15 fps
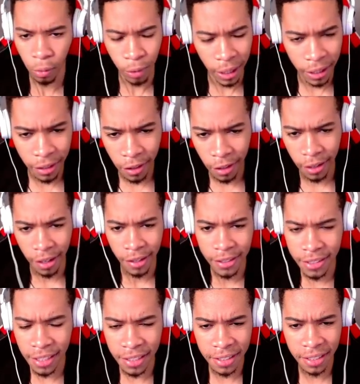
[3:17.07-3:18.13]
We ended on
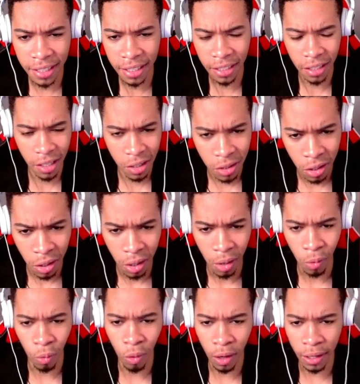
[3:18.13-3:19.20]
six kills,
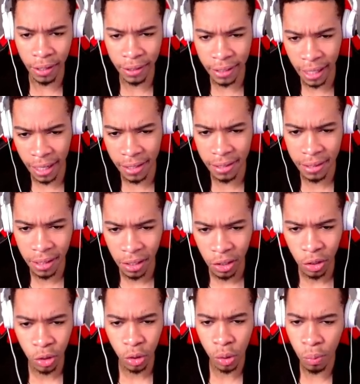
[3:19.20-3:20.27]
one death,
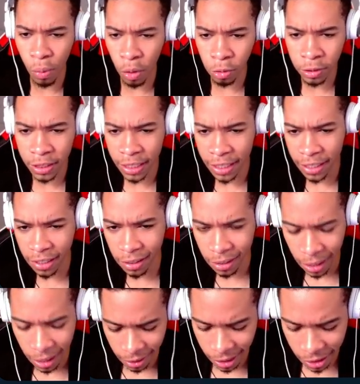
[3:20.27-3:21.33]
most healed.
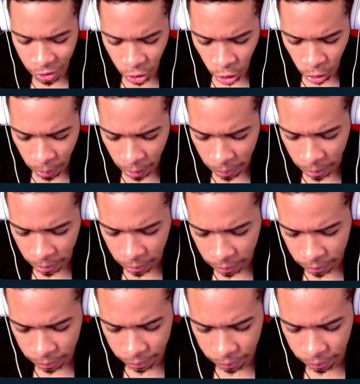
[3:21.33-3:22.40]
Let's go, baby.
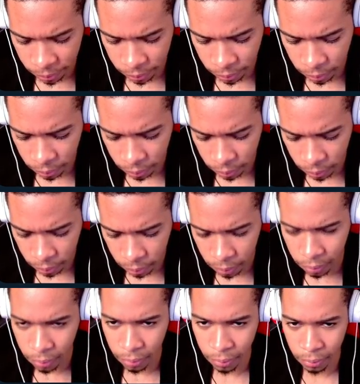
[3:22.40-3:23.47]

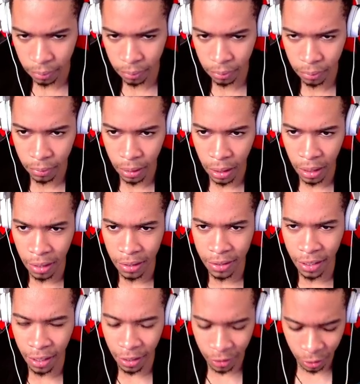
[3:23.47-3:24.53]
Oh,
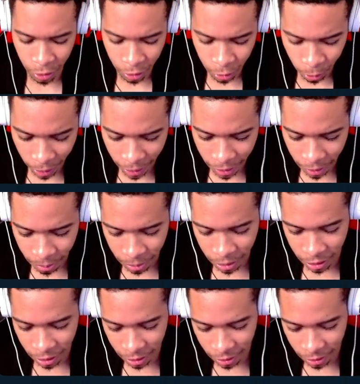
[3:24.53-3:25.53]
Shout out to those randoms.